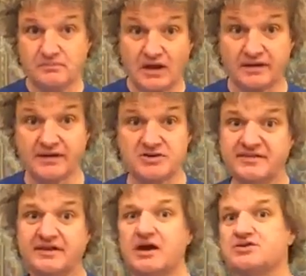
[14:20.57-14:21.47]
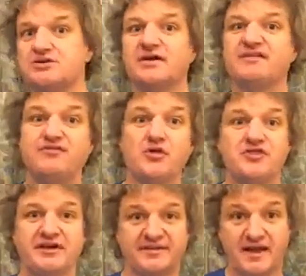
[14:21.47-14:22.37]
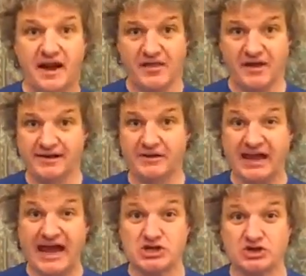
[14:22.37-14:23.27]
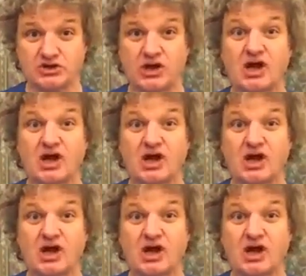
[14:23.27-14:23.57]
So just to go through those 4 things, there's location.